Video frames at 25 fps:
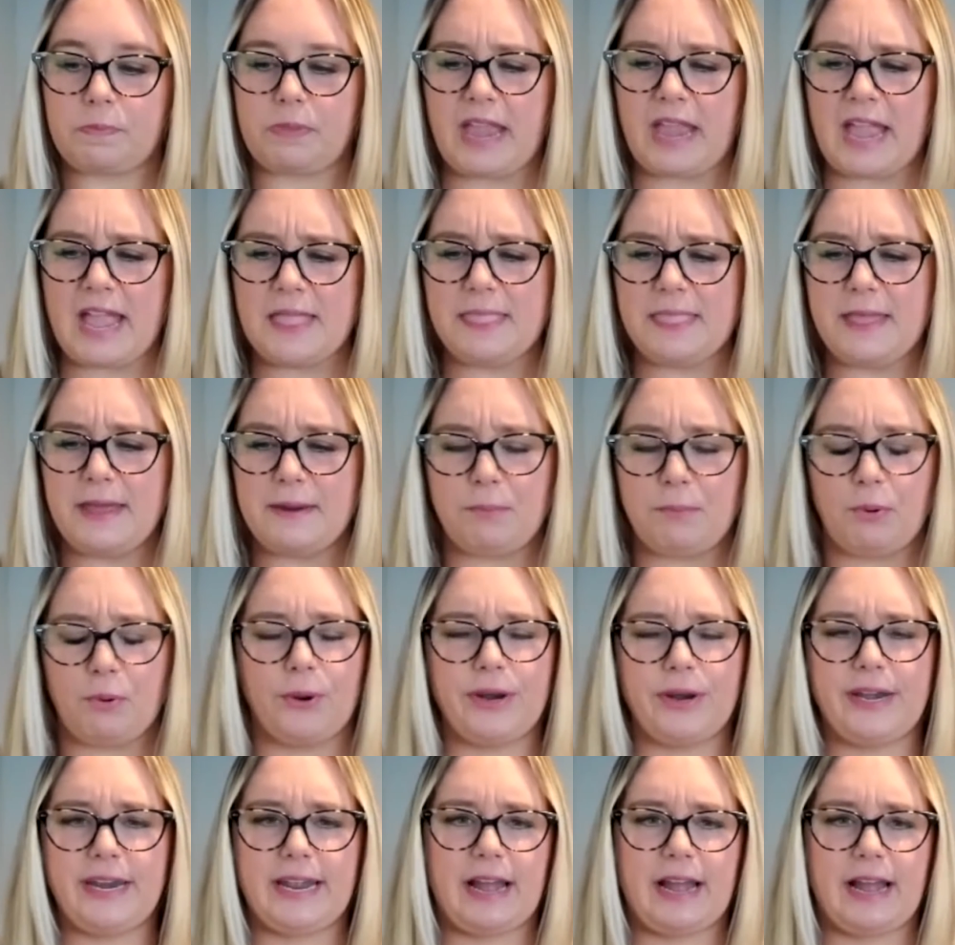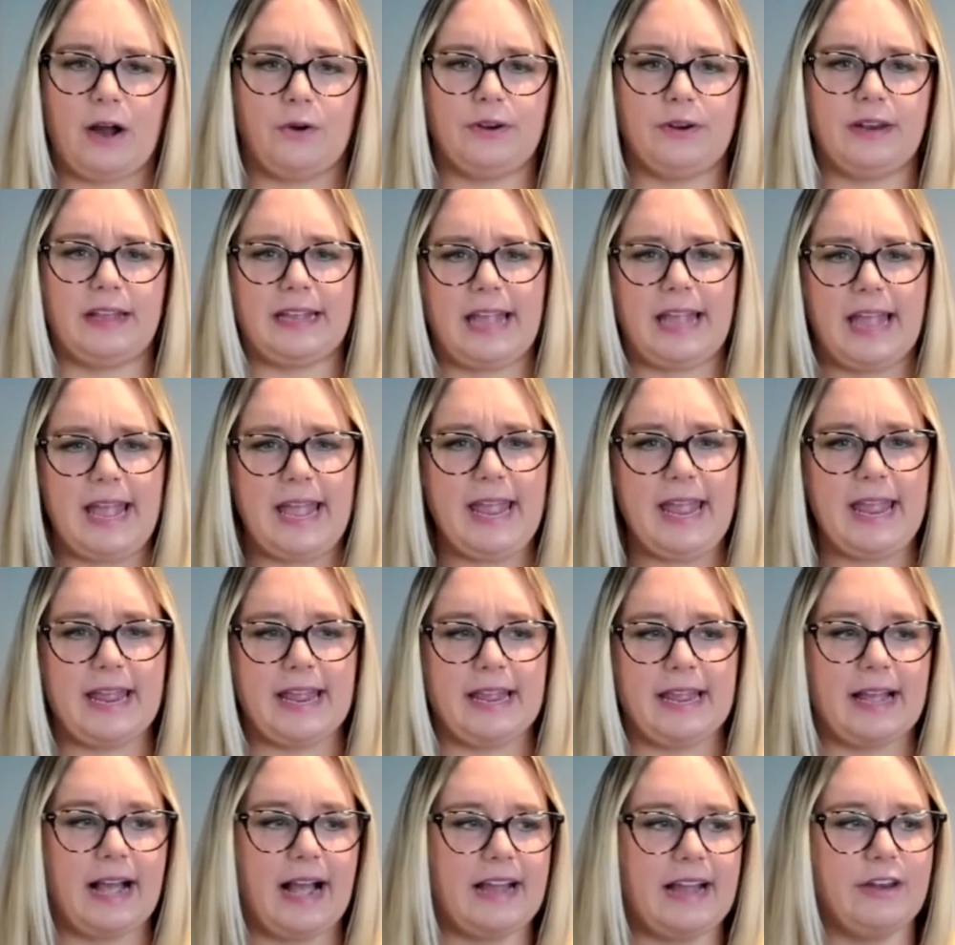And then pointing out like,
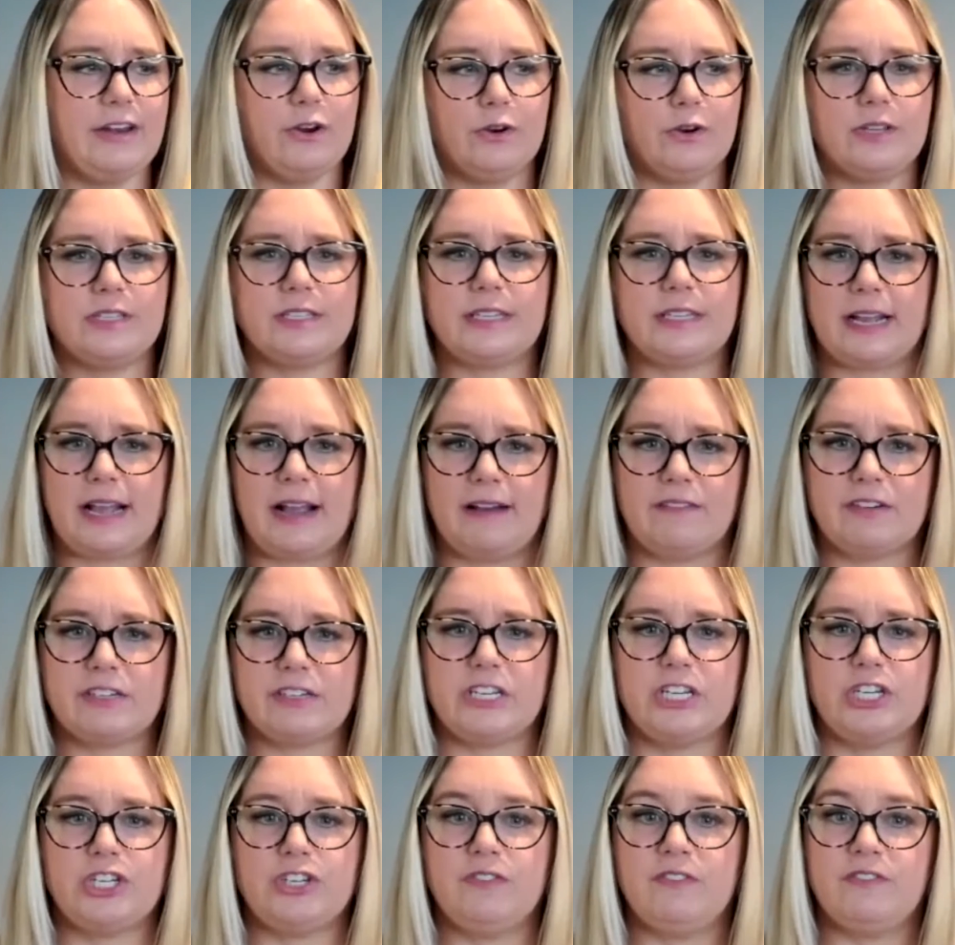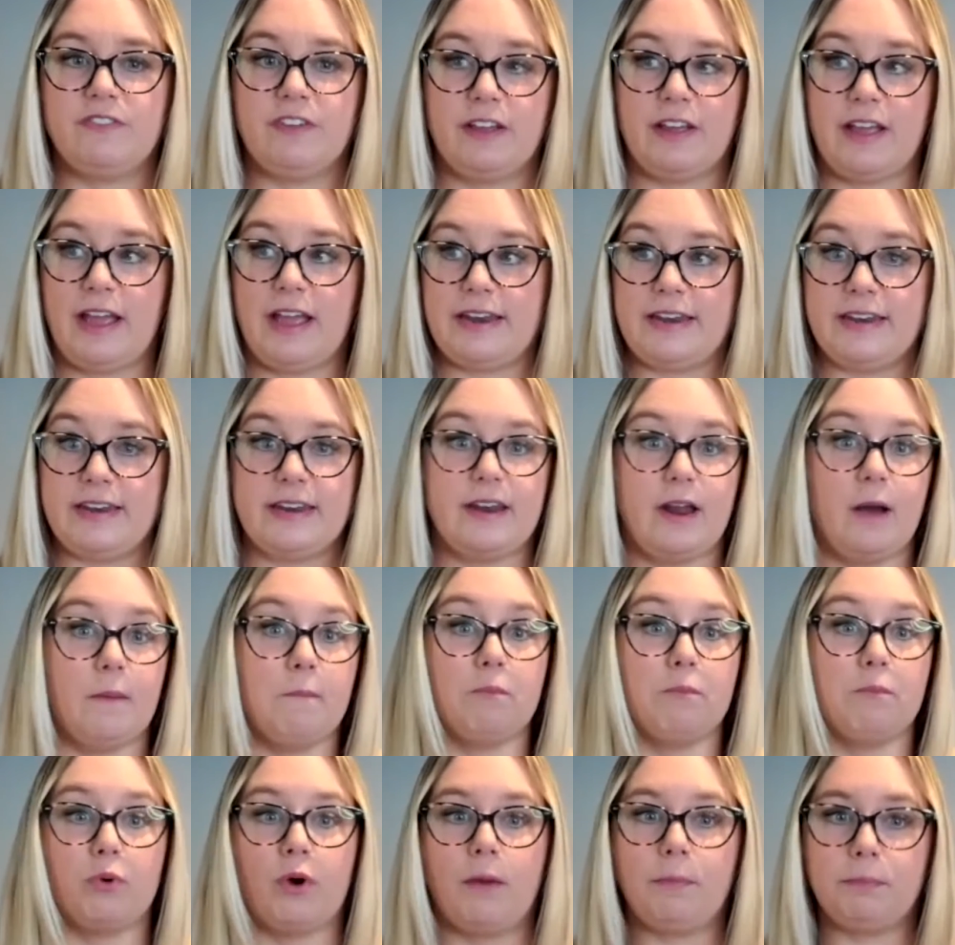hey, I noticed that conversation ended
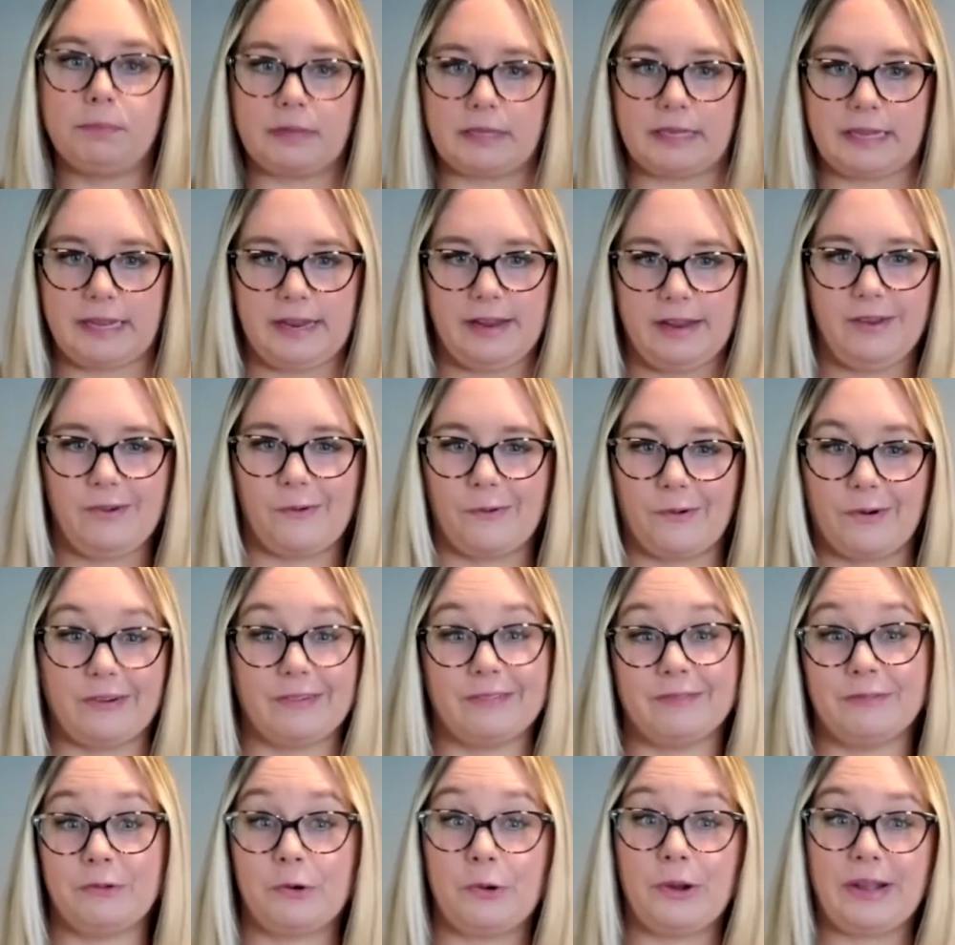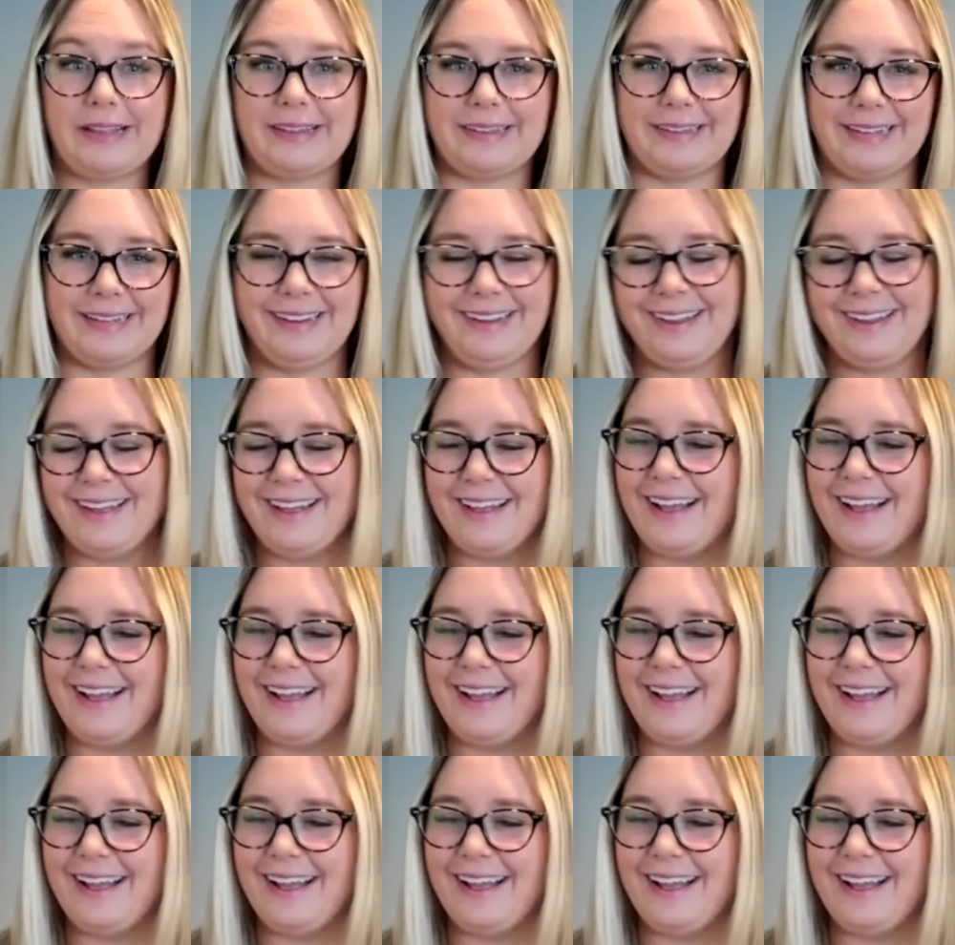abruptly or quickly.